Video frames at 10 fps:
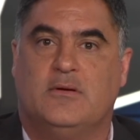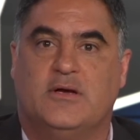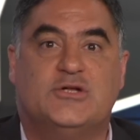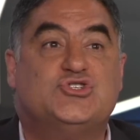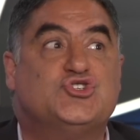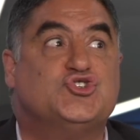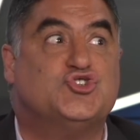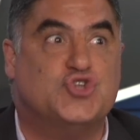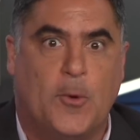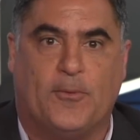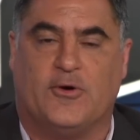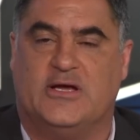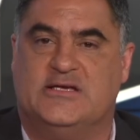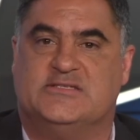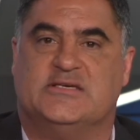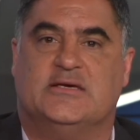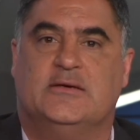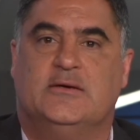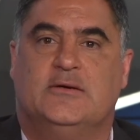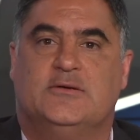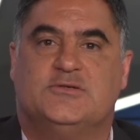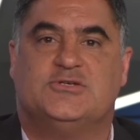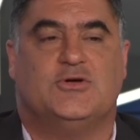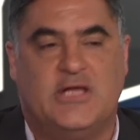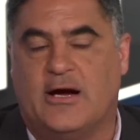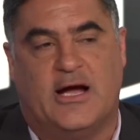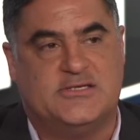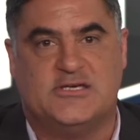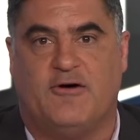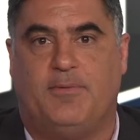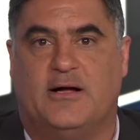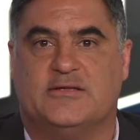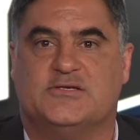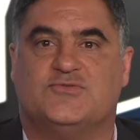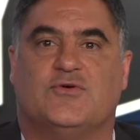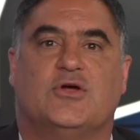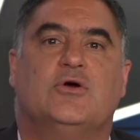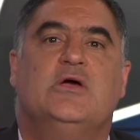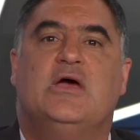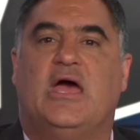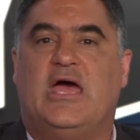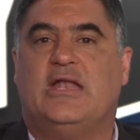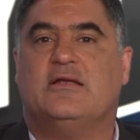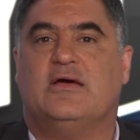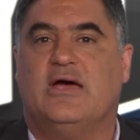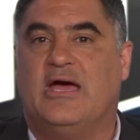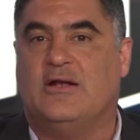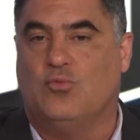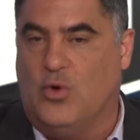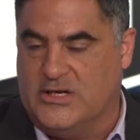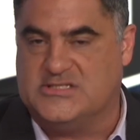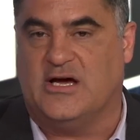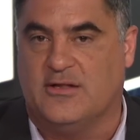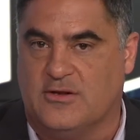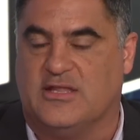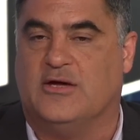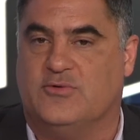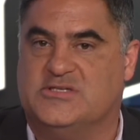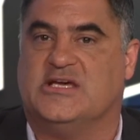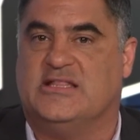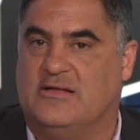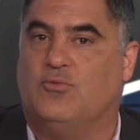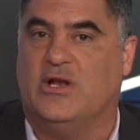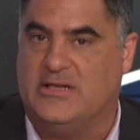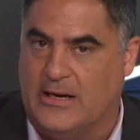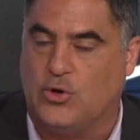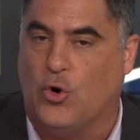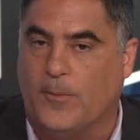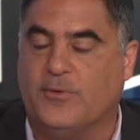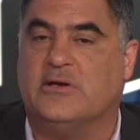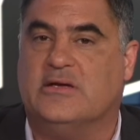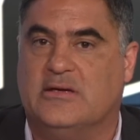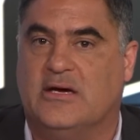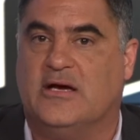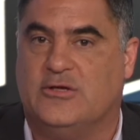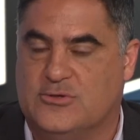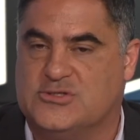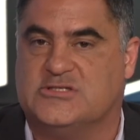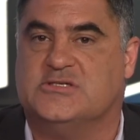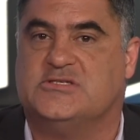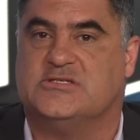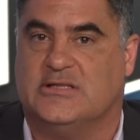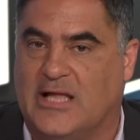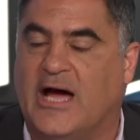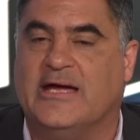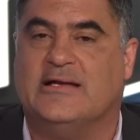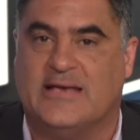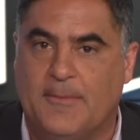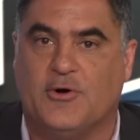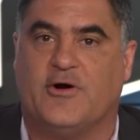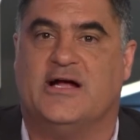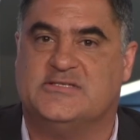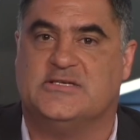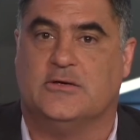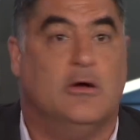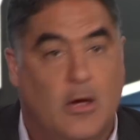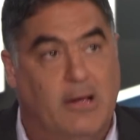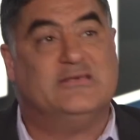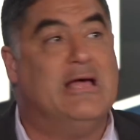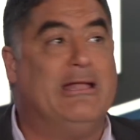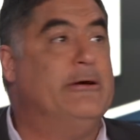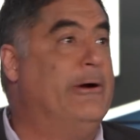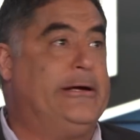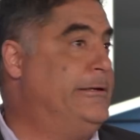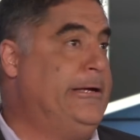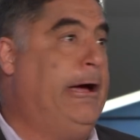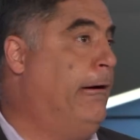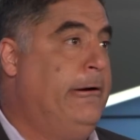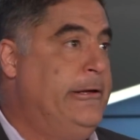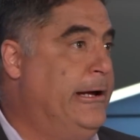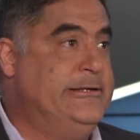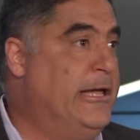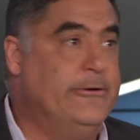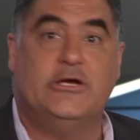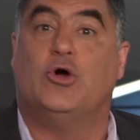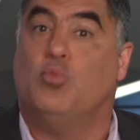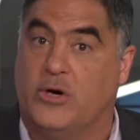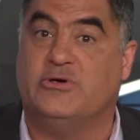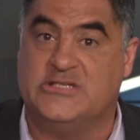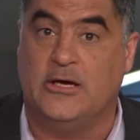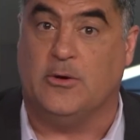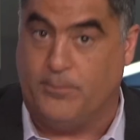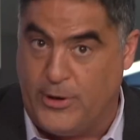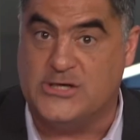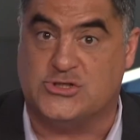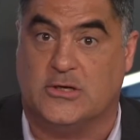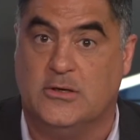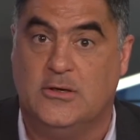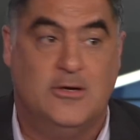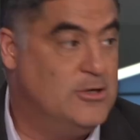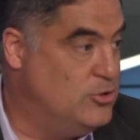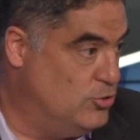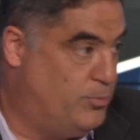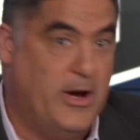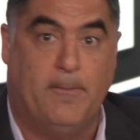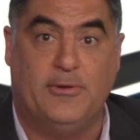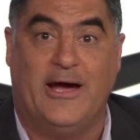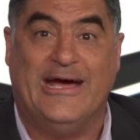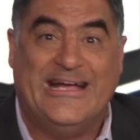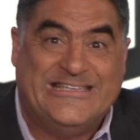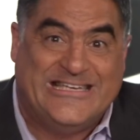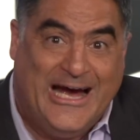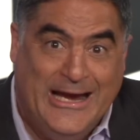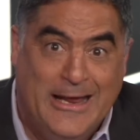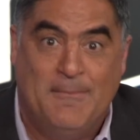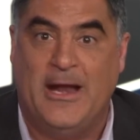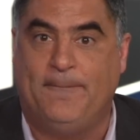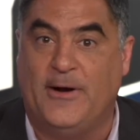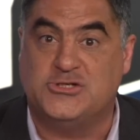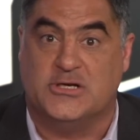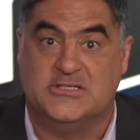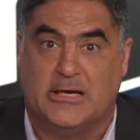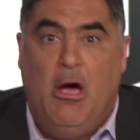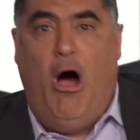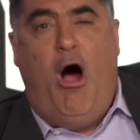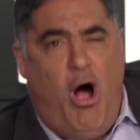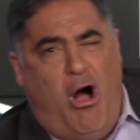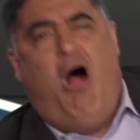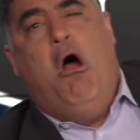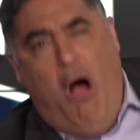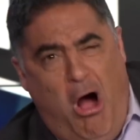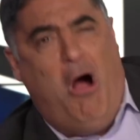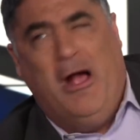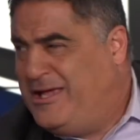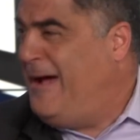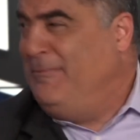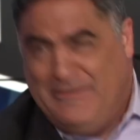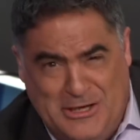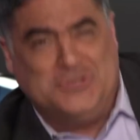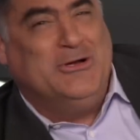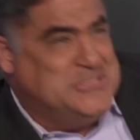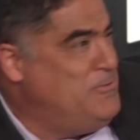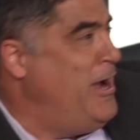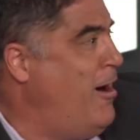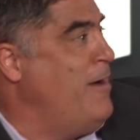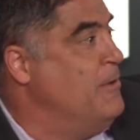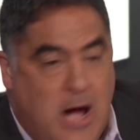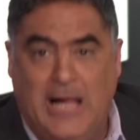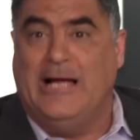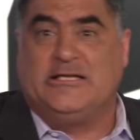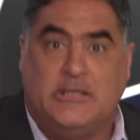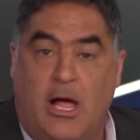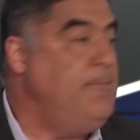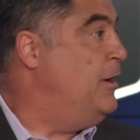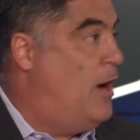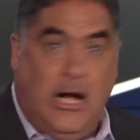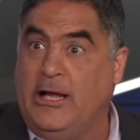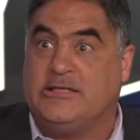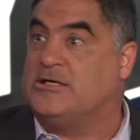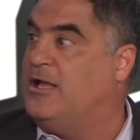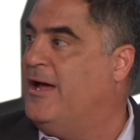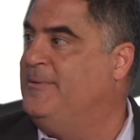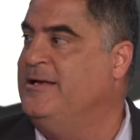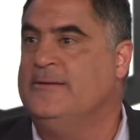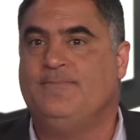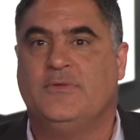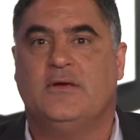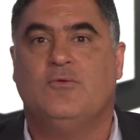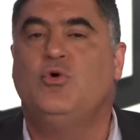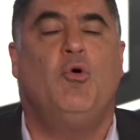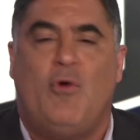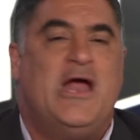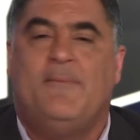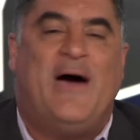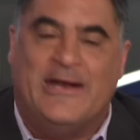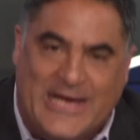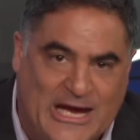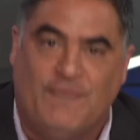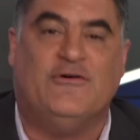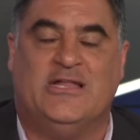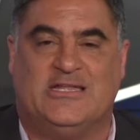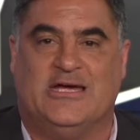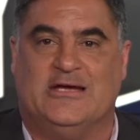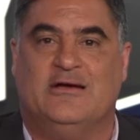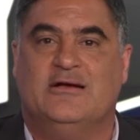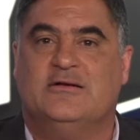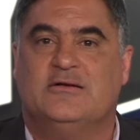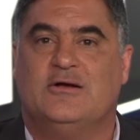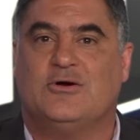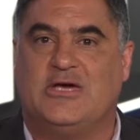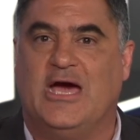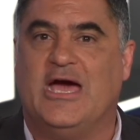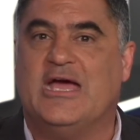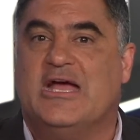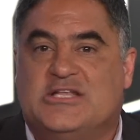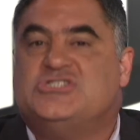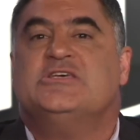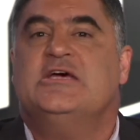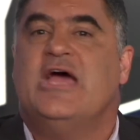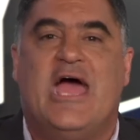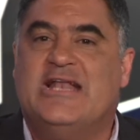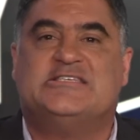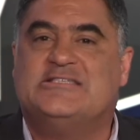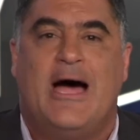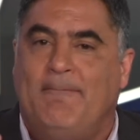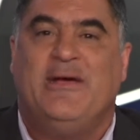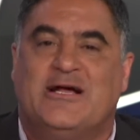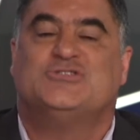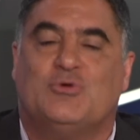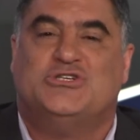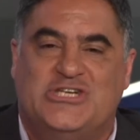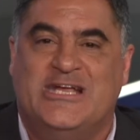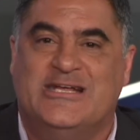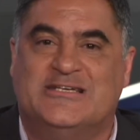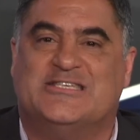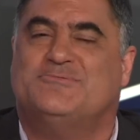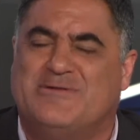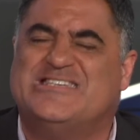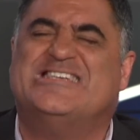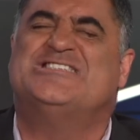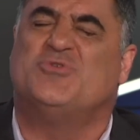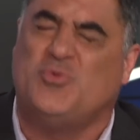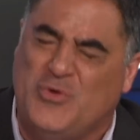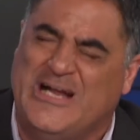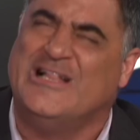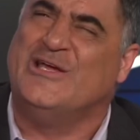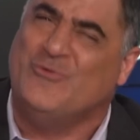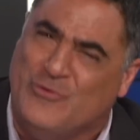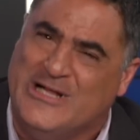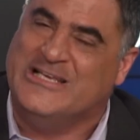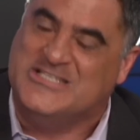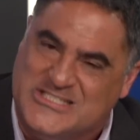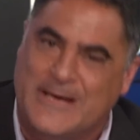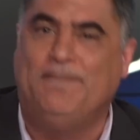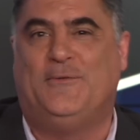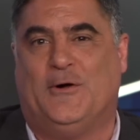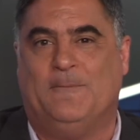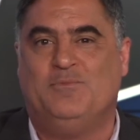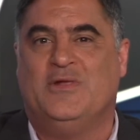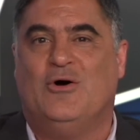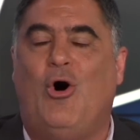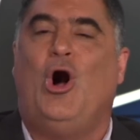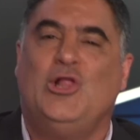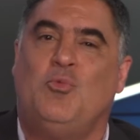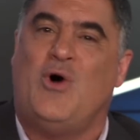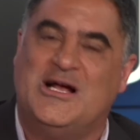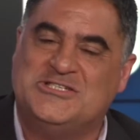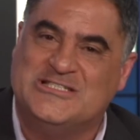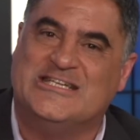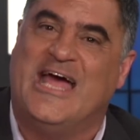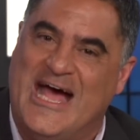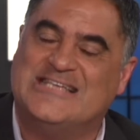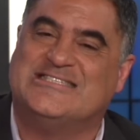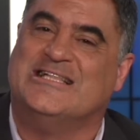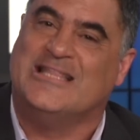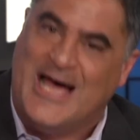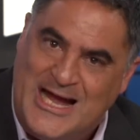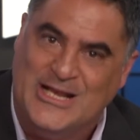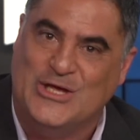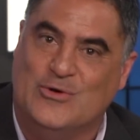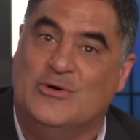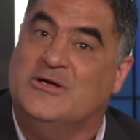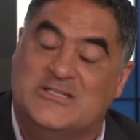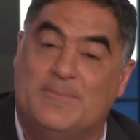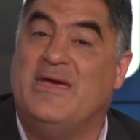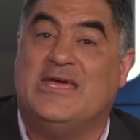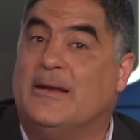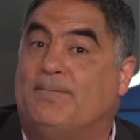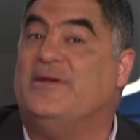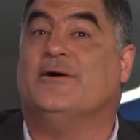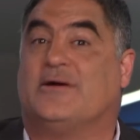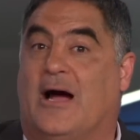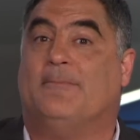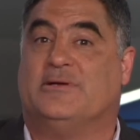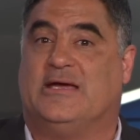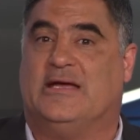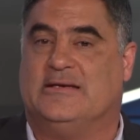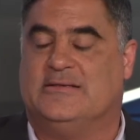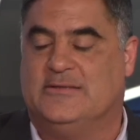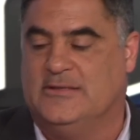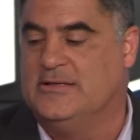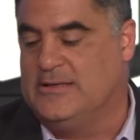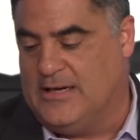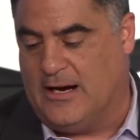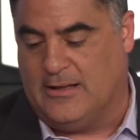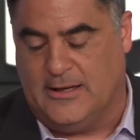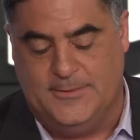It's super easy. so there, I solve politics for you. And and what is the other thing we say when corporate uh, useless lying Democrats tell you there's nothing we could do? There's nothing we can do. What do we tell you? Pressure. You apply a tiny amount of pressure, and he's like, oh, oh, I can't believe they are twisting my arm. I like the climate. I like the climate. We're right about everything. Okay, it's and it's not because we're geniuses, because it's really, really simple. All of Washington has to lie to you to make it appear complicated. Caroline.